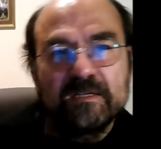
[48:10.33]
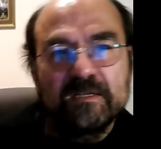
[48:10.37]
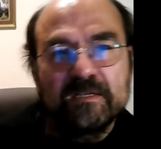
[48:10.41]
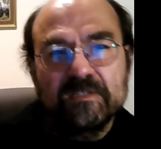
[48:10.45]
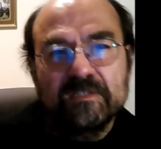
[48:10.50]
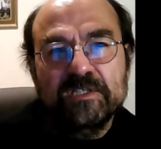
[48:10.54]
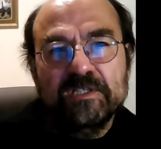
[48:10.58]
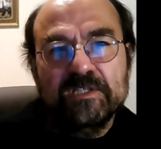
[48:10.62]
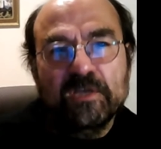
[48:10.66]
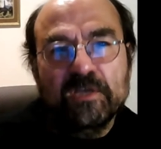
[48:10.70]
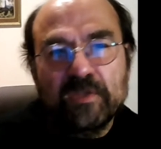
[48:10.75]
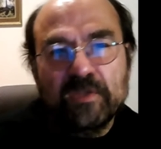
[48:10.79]

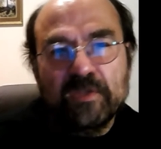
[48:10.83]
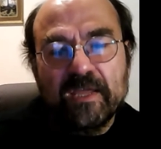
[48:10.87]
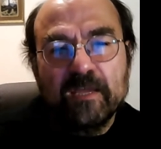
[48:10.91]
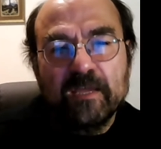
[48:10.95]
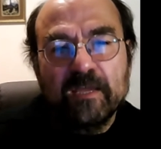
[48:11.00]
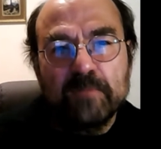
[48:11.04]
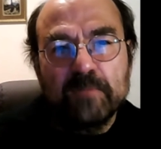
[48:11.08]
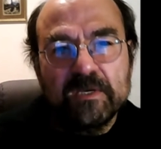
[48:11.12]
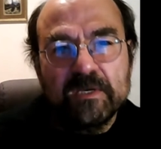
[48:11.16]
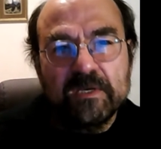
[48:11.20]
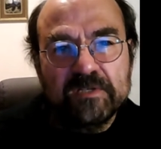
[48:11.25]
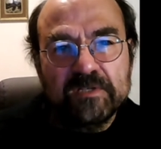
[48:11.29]
so that they can
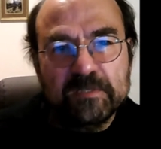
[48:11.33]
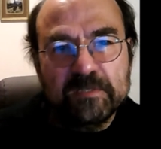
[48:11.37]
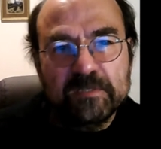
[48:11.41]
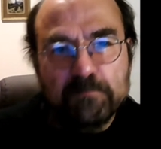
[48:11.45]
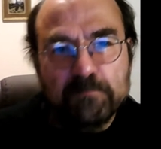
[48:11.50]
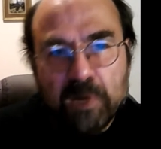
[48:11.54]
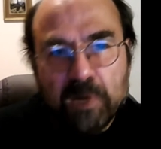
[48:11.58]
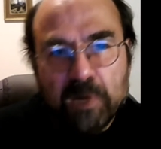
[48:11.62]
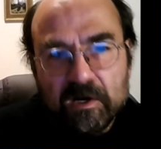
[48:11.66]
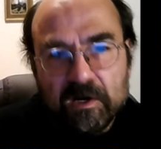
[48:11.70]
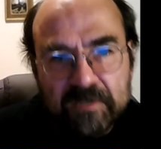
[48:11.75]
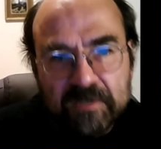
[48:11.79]
be used as
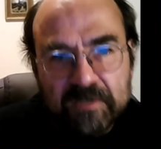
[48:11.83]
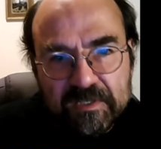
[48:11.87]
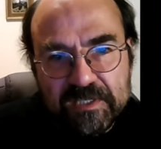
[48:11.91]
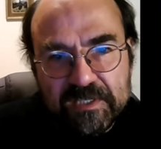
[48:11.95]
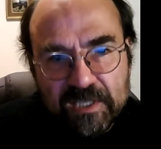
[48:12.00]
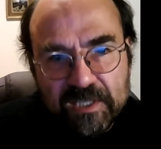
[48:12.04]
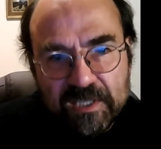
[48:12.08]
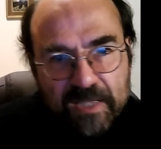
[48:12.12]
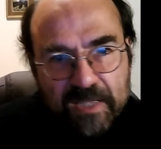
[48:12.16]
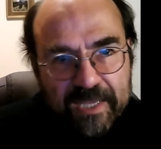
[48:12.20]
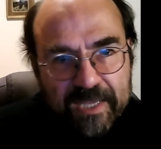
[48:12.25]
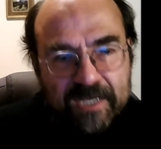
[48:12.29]
markers,
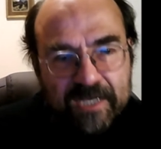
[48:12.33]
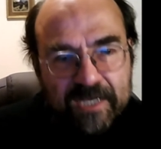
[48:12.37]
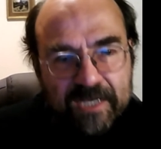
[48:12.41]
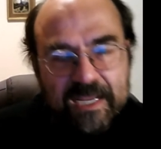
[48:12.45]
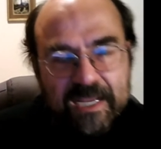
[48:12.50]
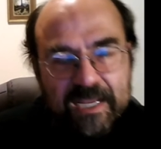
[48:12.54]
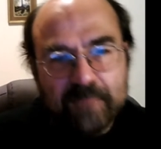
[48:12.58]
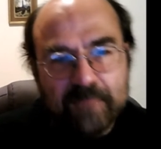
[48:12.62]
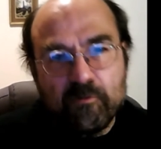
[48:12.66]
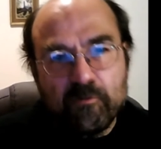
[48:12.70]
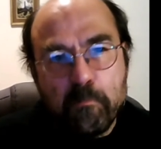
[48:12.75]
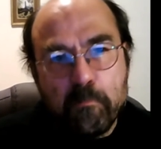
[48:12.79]
so that it can
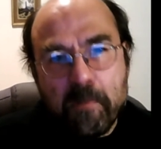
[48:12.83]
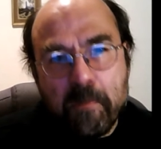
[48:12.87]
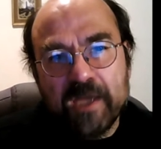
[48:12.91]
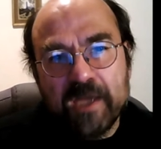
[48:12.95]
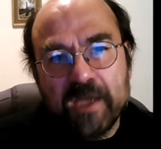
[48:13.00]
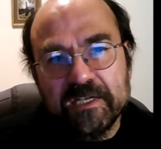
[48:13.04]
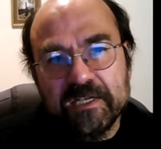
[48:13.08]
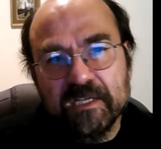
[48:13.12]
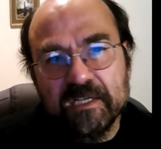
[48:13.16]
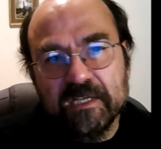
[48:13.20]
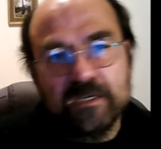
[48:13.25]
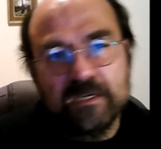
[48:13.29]
keep
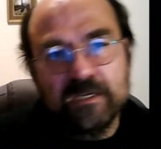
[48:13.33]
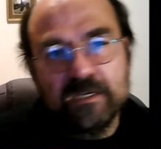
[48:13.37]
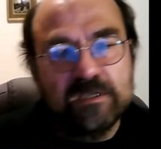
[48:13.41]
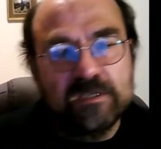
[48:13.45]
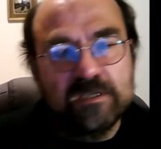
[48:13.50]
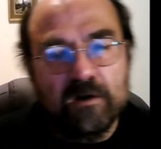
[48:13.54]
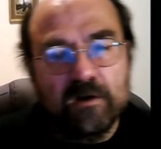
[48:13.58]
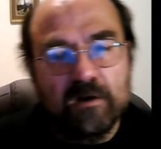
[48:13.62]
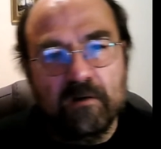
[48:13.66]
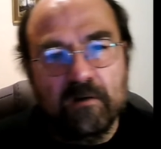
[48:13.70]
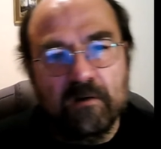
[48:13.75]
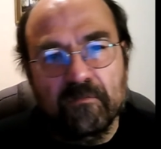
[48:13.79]
reminding us
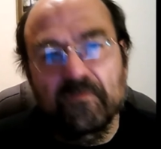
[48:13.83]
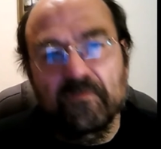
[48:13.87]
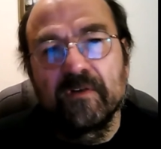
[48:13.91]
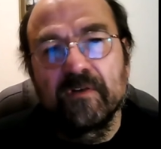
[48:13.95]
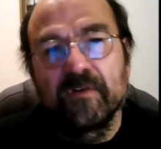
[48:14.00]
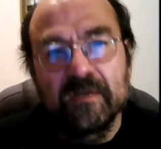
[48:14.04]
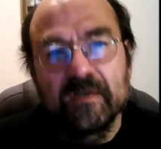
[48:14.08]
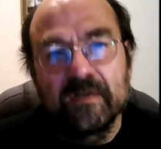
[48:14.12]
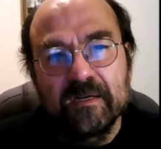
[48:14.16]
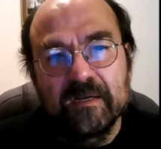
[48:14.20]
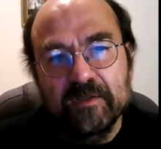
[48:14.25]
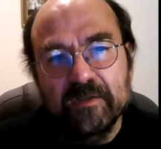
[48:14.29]
of
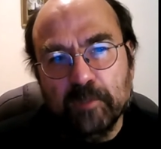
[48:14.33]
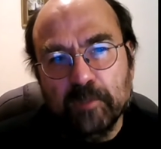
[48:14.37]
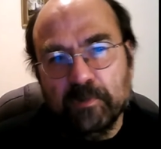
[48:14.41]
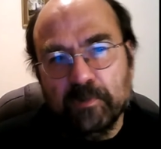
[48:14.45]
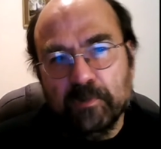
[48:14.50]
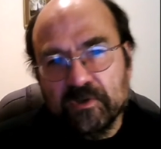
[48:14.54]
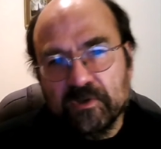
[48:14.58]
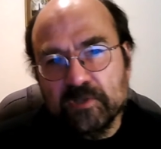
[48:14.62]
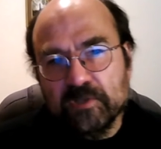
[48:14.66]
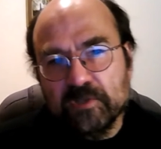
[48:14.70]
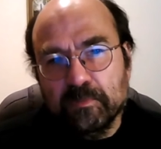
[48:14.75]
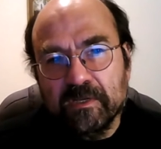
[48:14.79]
the
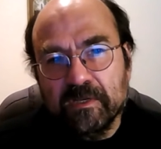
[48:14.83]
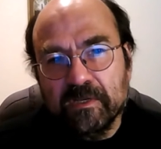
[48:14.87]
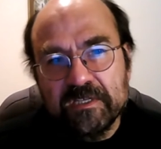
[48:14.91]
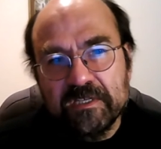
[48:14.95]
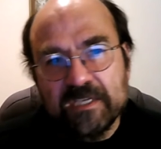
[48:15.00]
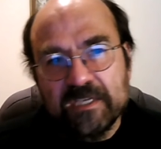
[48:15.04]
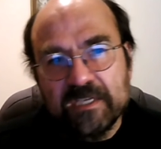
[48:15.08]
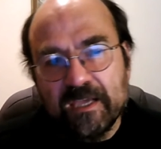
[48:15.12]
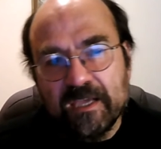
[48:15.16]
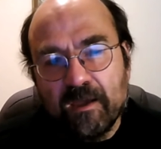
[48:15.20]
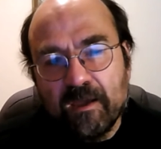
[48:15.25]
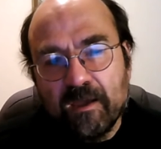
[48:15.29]

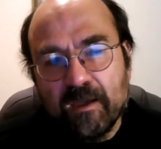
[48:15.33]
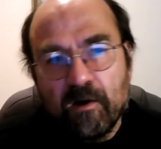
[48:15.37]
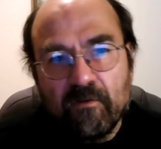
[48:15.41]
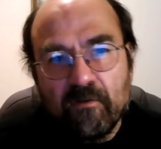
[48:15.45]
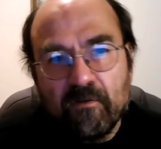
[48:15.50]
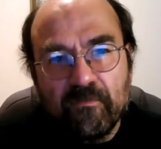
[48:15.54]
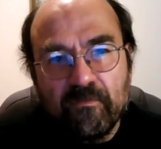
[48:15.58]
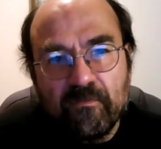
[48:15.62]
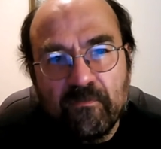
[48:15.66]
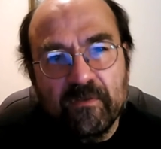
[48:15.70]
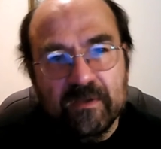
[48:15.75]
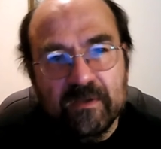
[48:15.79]
possibility of
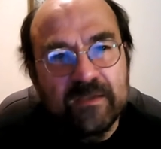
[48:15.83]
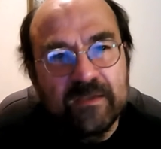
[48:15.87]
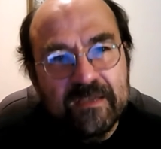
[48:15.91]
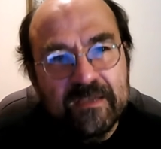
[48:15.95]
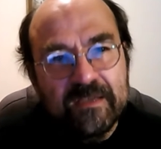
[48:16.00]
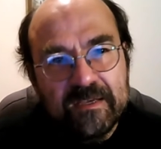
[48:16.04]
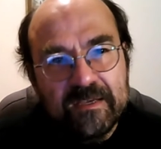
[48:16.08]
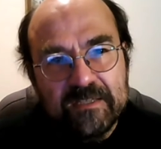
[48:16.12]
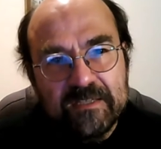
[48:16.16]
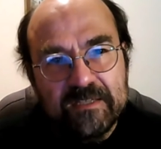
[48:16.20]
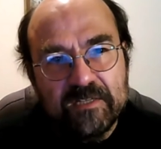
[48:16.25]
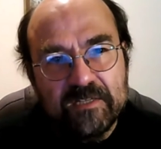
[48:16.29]

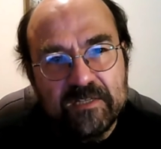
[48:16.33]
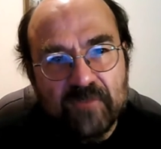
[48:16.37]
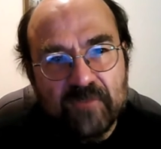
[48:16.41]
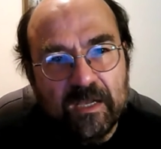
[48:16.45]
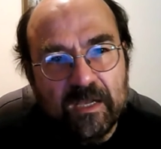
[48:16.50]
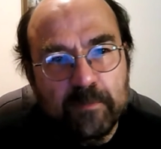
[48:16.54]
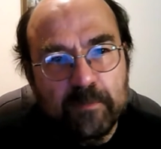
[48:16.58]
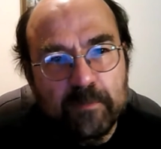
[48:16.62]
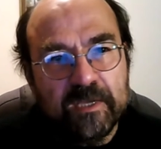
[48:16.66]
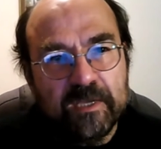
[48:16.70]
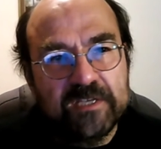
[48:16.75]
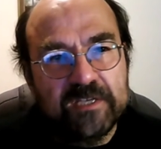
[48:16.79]

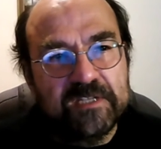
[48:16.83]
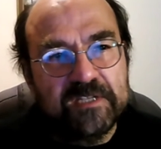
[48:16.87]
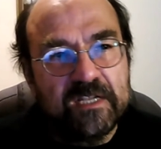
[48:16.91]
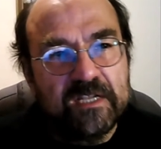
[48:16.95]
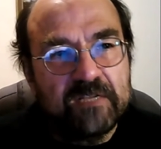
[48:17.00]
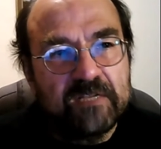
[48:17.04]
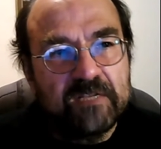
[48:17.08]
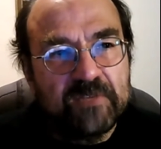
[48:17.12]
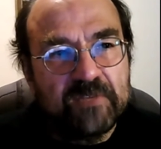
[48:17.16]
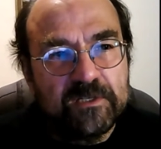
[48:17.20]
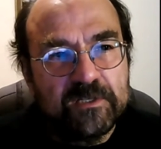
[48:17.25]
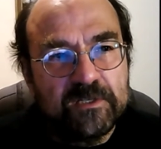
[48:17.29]
developing as an
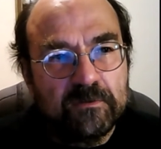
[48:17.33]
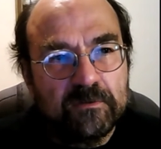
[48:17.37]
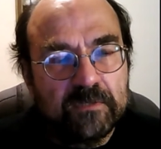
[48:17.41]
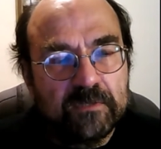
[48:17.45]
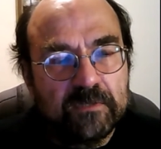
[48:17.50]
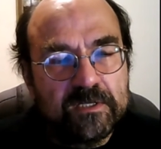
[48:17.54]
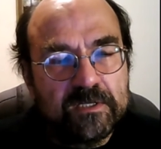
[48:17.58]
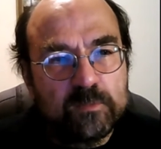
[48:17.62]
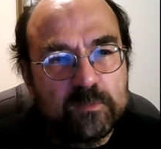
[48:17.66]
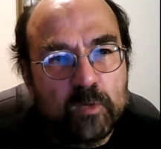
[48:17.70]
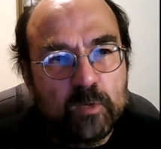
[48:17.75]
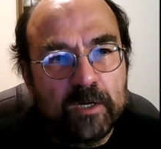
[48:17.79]
individual
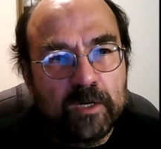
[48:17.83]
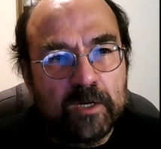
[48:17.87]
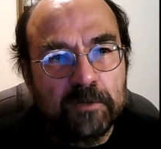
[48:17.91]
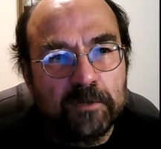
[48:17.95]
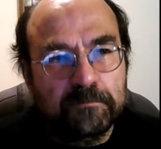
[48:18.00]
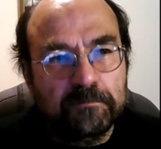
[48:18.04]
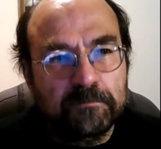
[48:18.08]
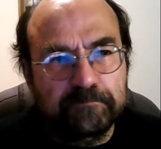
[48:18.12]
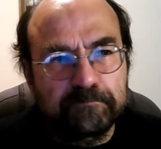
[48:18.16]
as well.